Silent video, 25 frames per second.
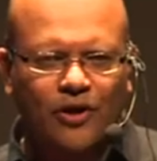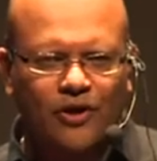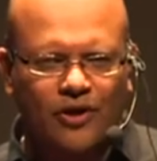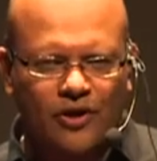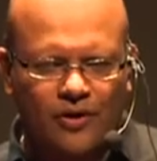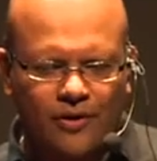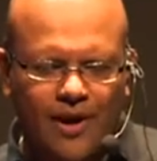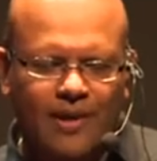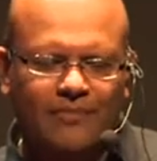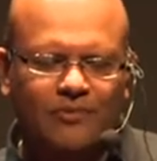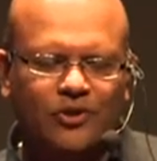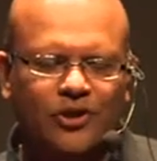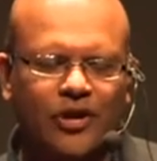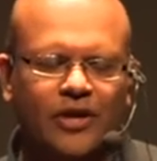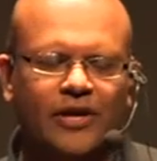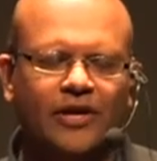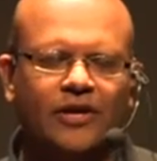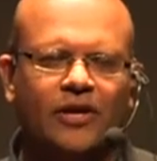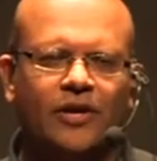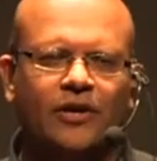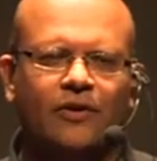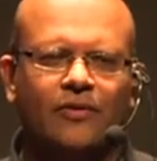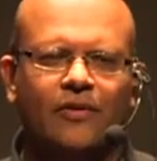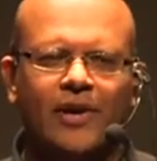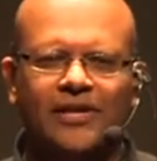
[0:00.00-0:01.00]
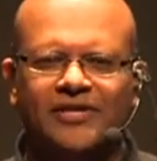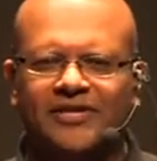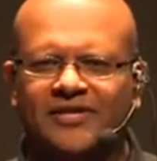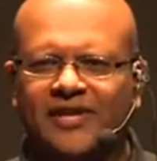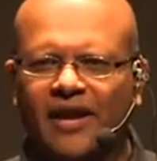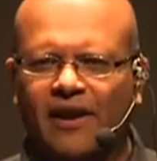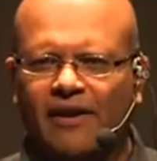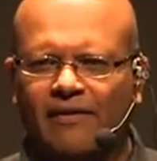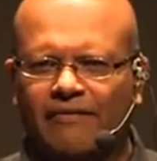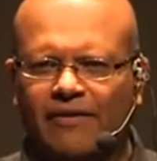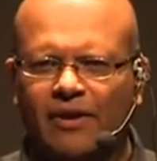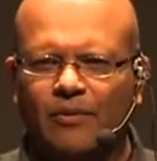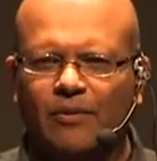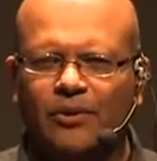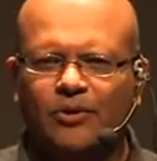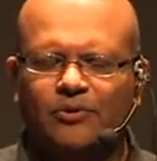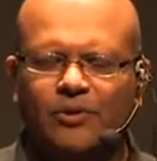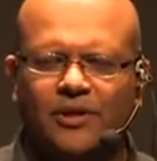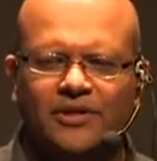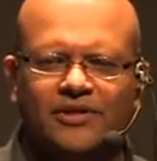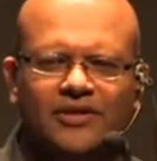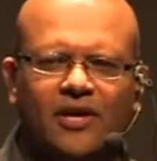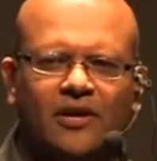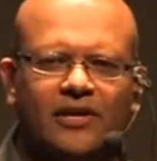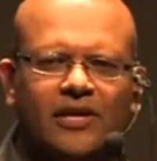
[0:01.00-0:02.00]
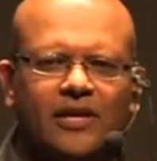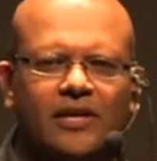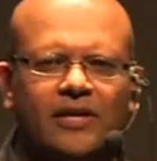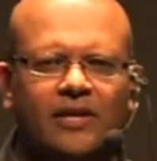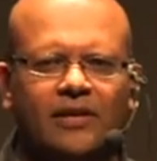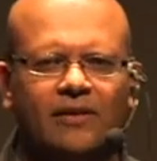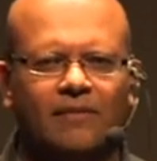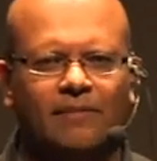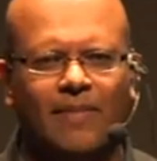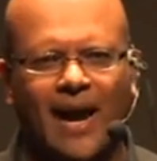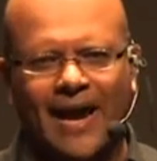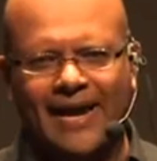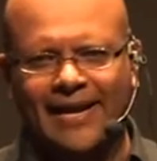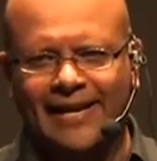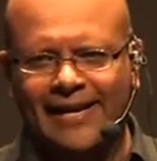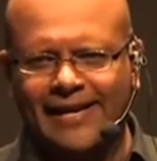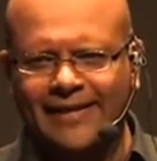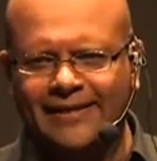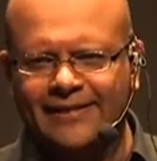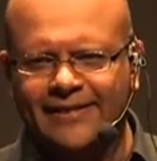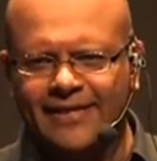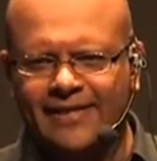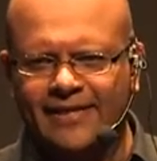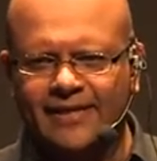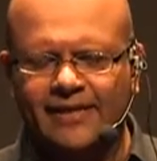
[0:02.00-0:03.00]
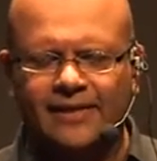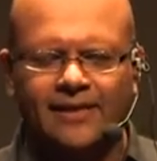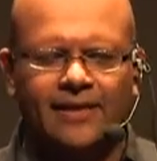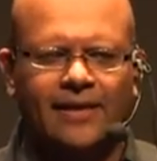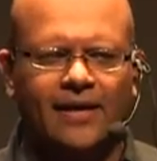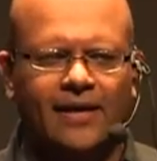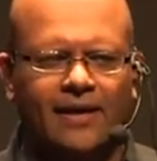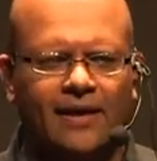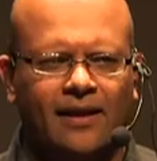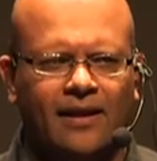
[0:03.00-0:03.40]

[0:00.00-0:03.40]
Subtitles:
showing you a survey which was done by LinkedIn.